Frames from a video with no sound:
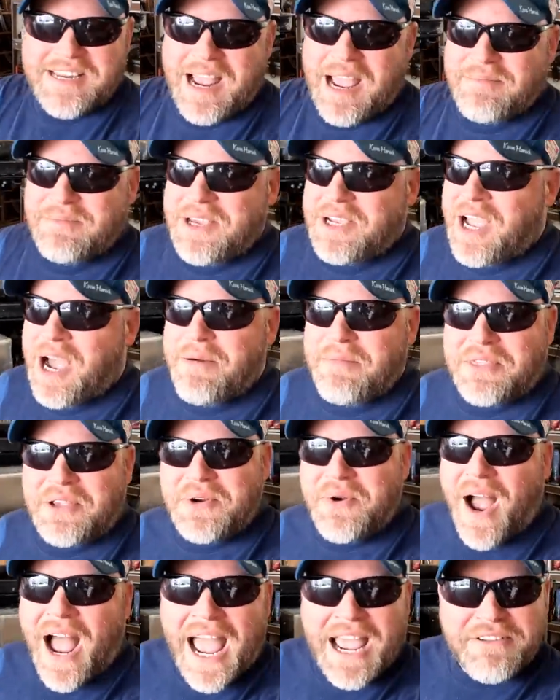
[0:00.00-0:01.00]
time you come
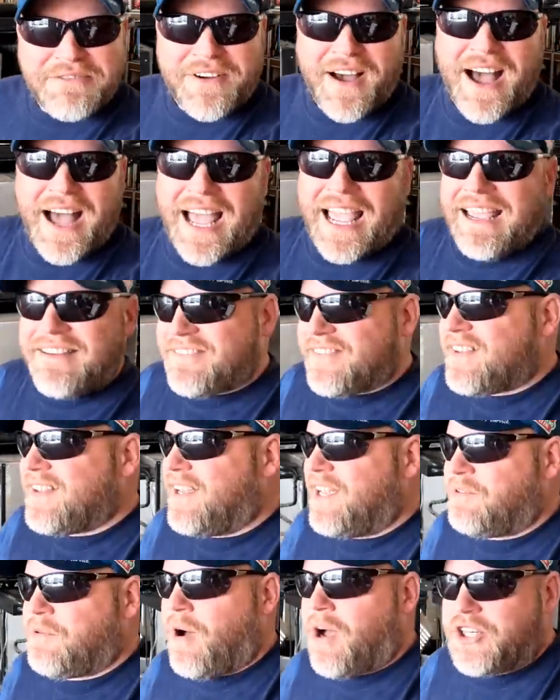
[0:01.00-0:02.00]
through
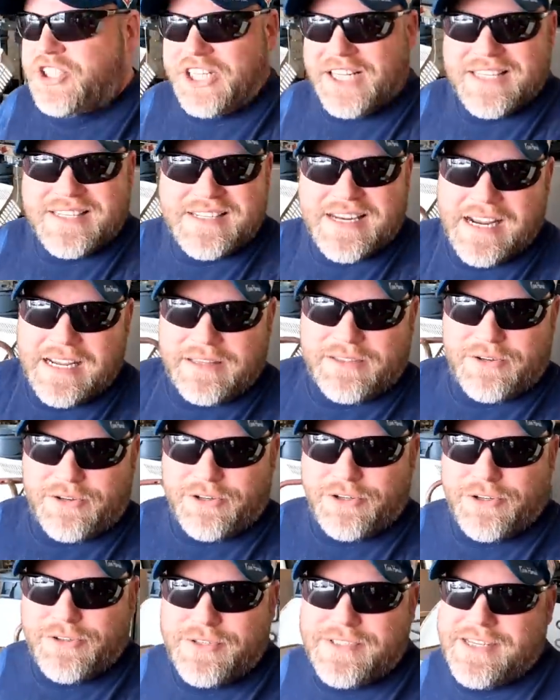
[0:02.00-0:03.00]
I-5 in Washington State
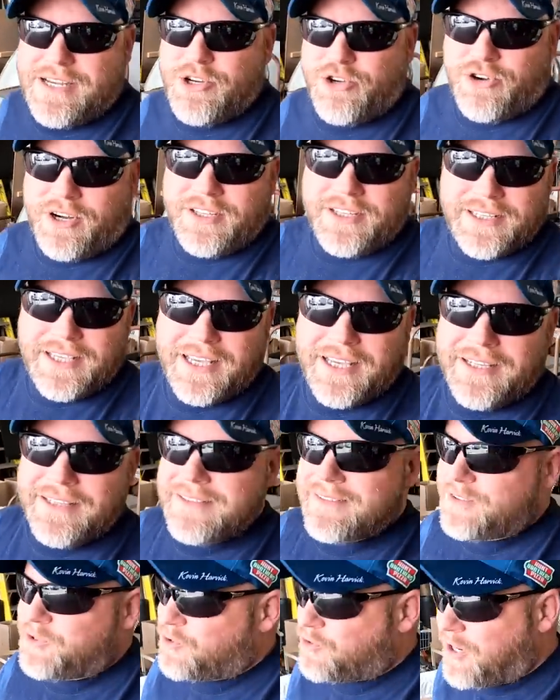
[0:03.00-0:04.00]
through Centralia,
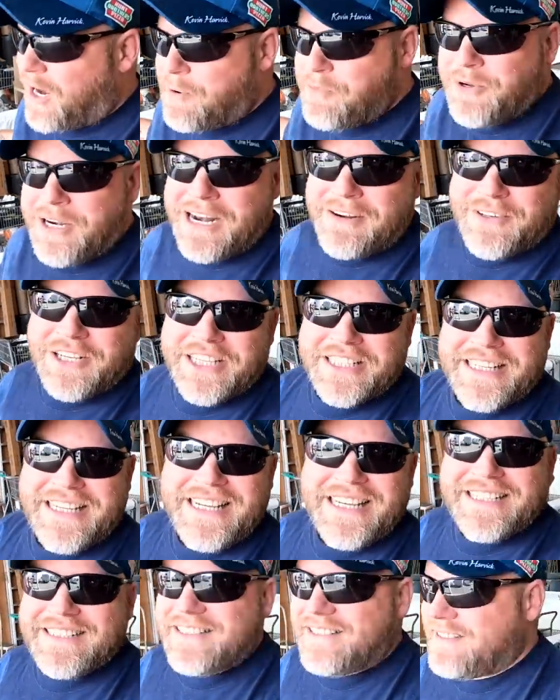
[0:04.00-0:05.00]
grab whatever you need.